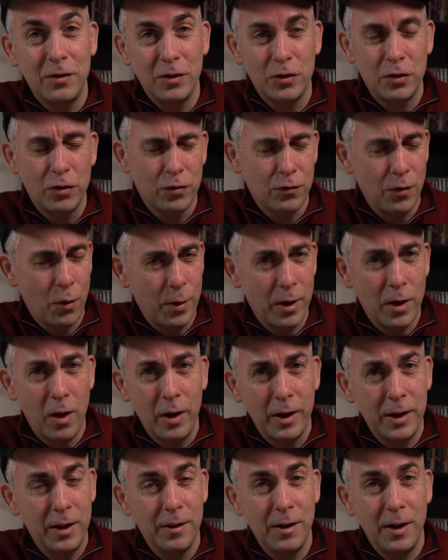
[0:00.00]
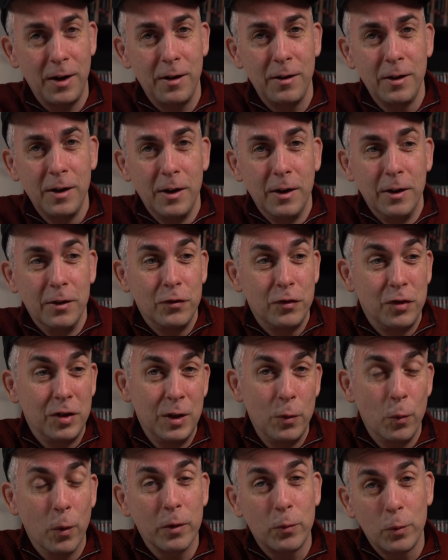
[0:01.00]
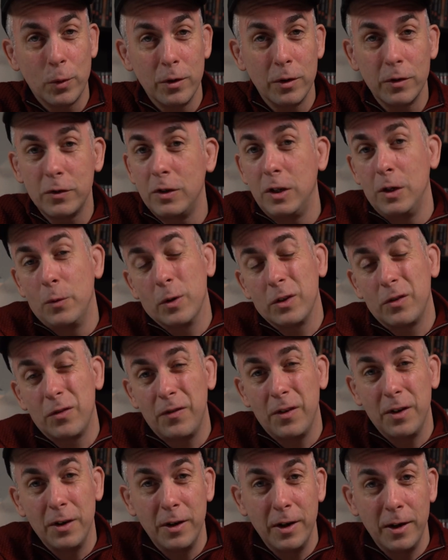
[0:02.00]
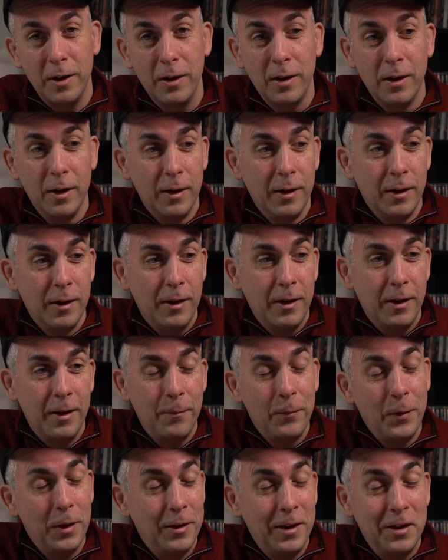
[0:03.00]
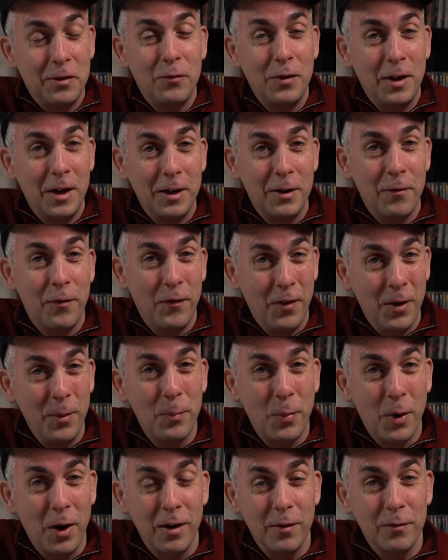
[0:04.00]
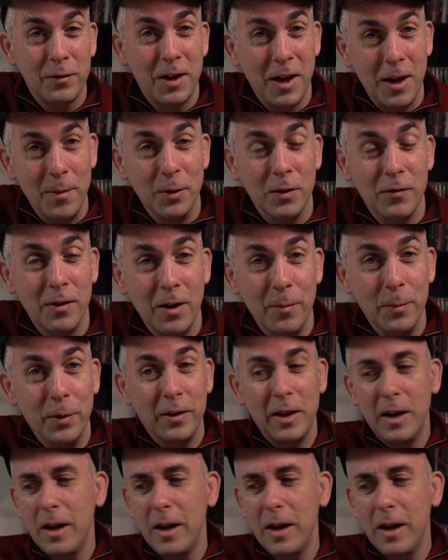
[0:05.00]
Just throw it all in there, see what works, see what's fun. And that's really the fun part of game development.